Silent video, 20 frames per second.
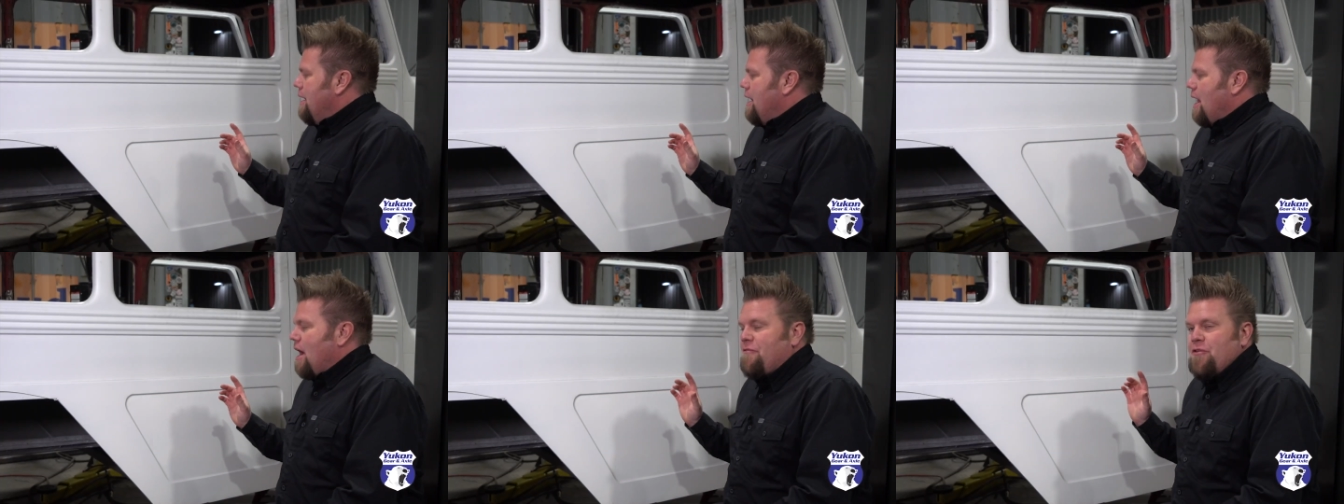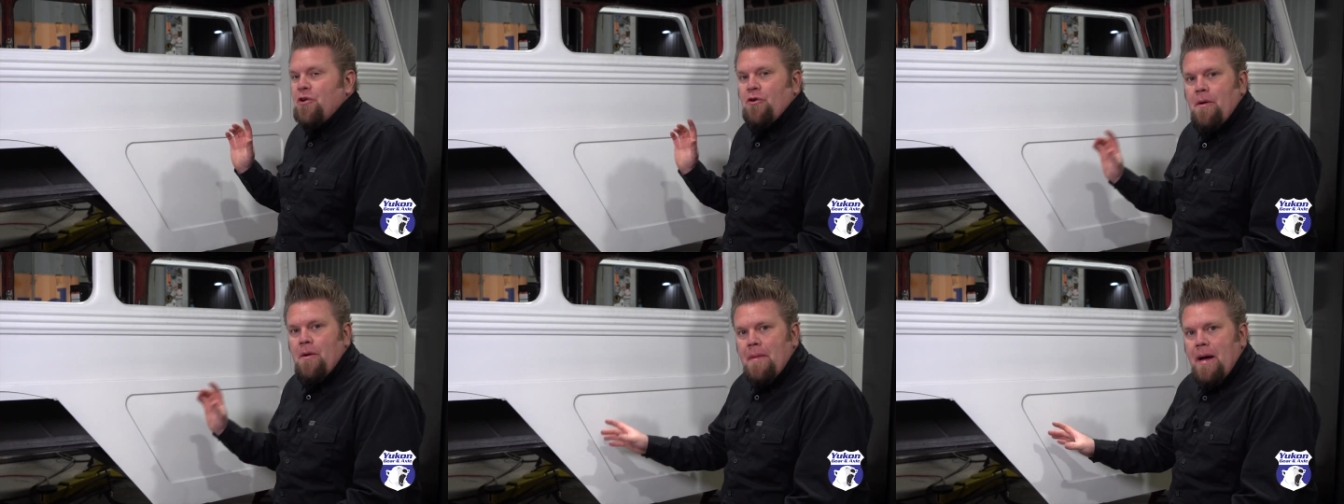Now,
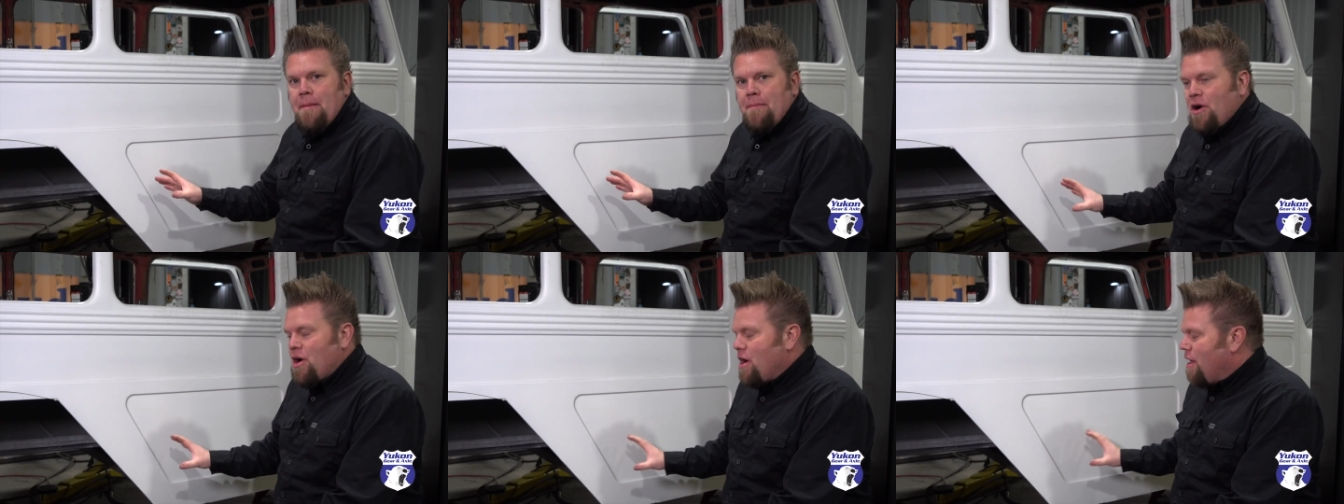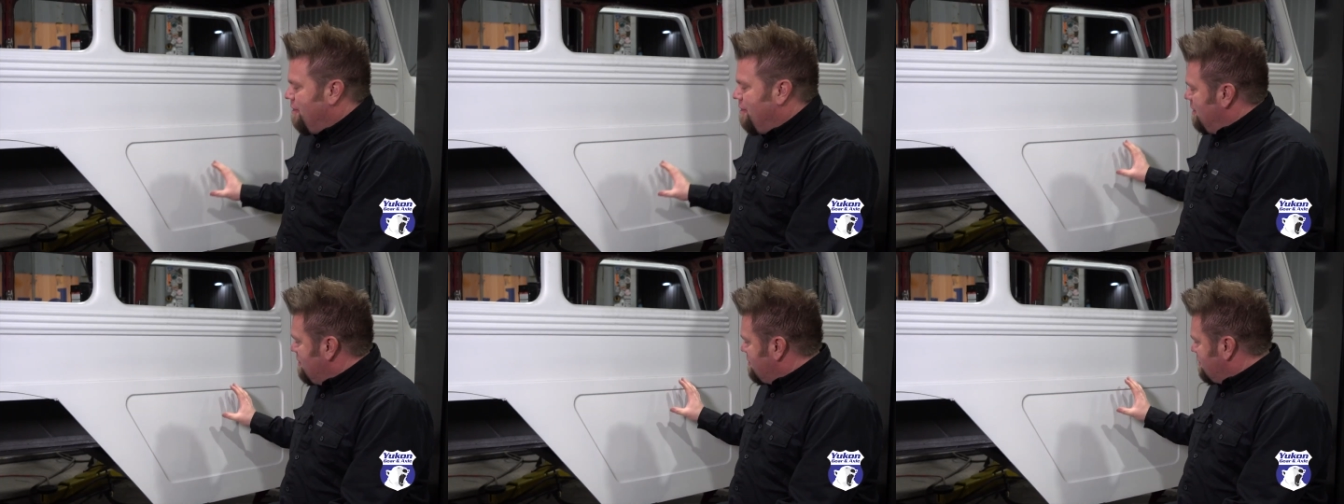if you remember,
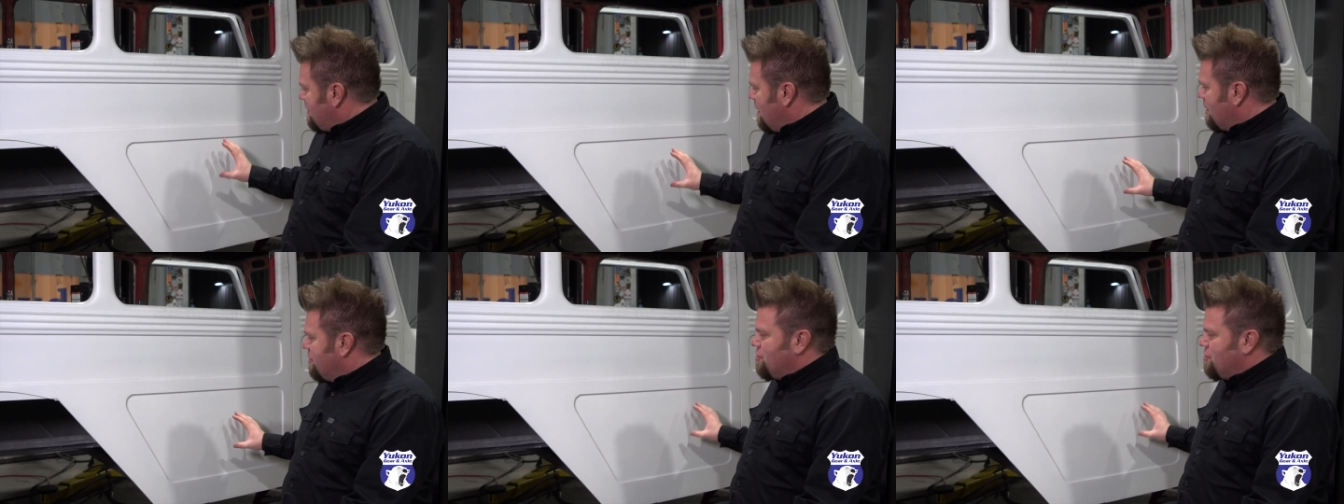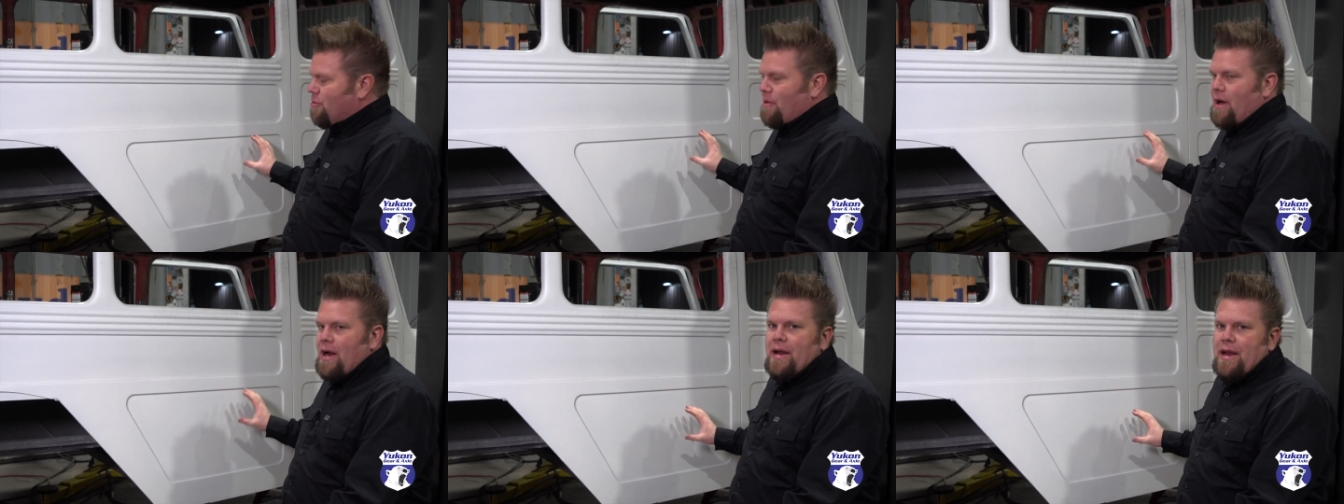this
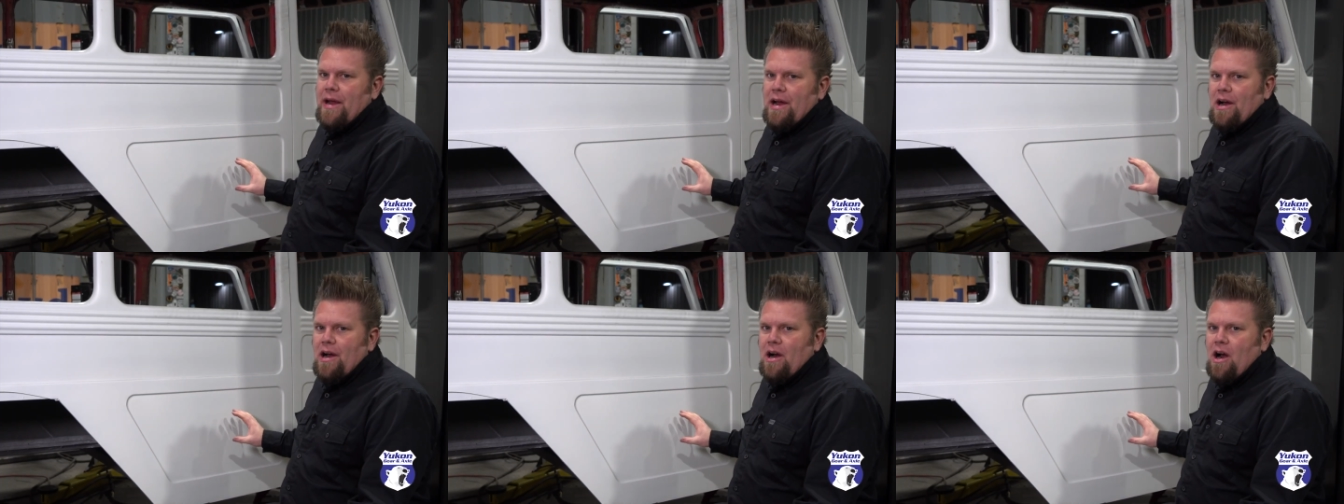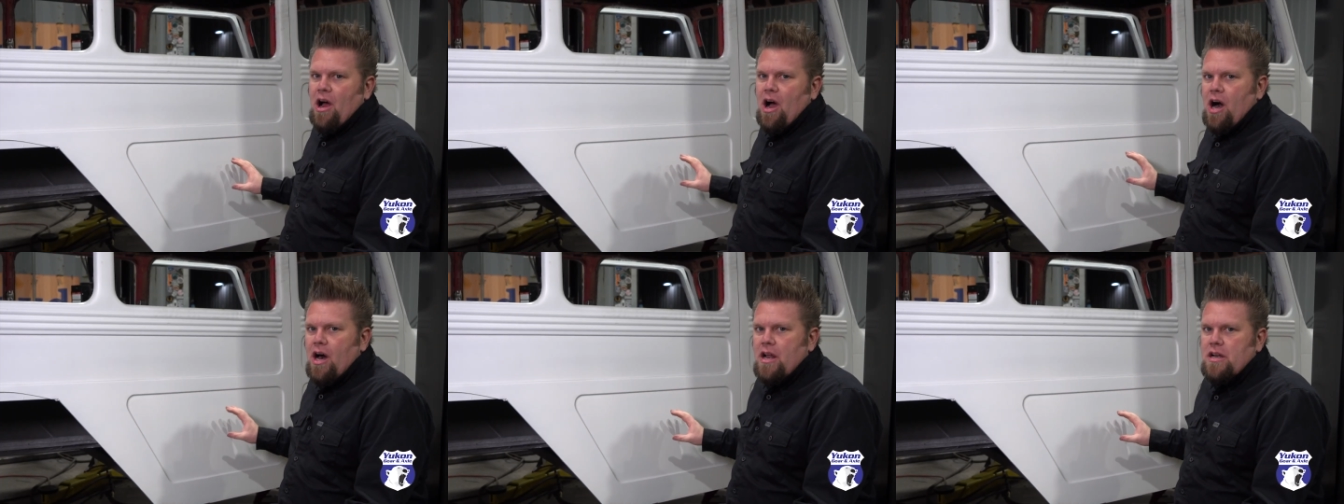section right
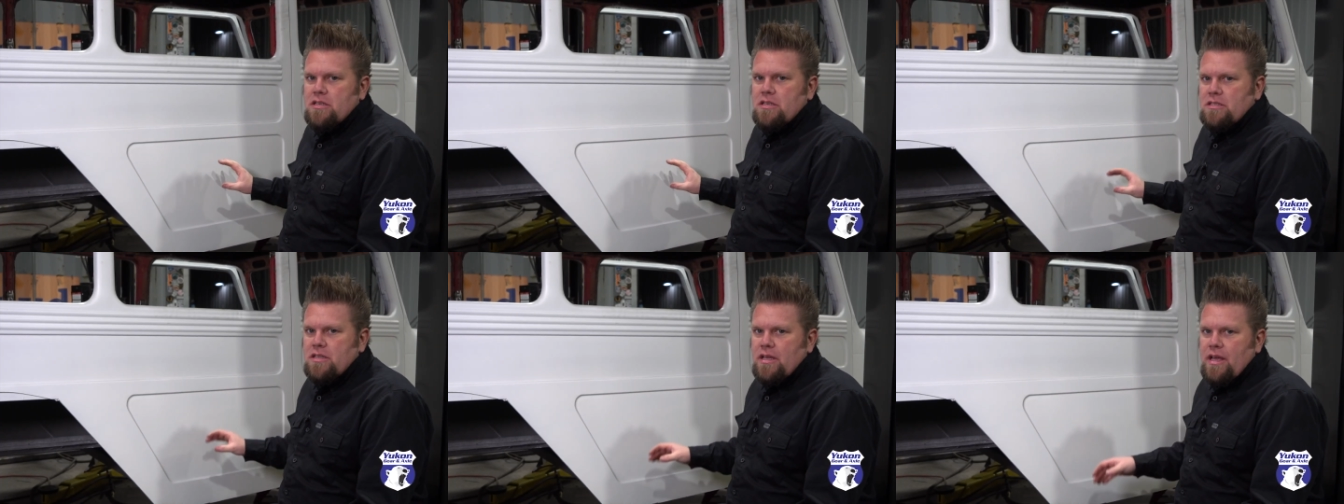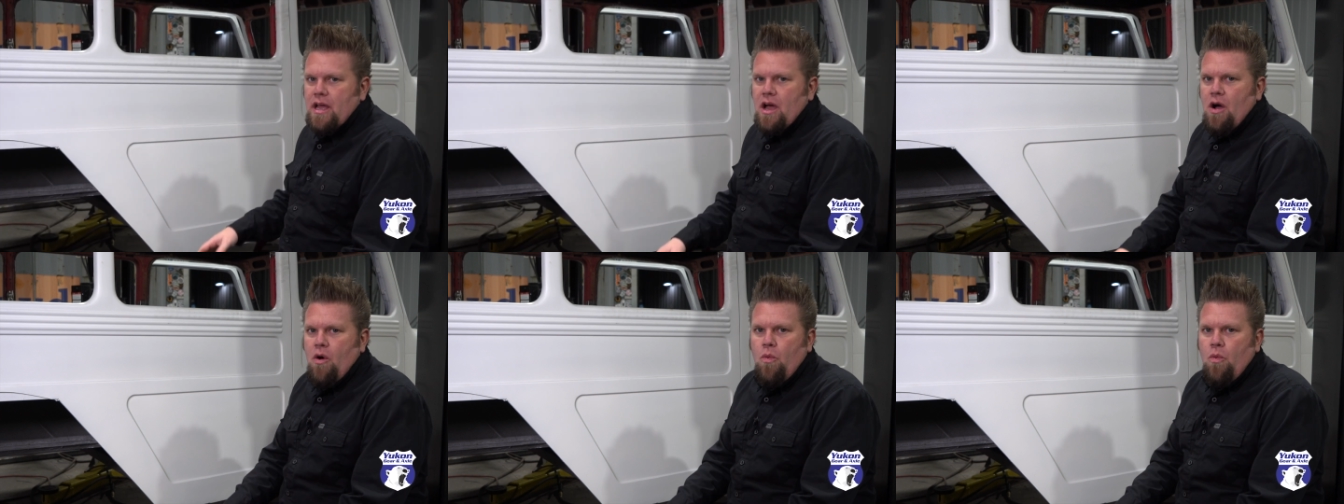here, honestly,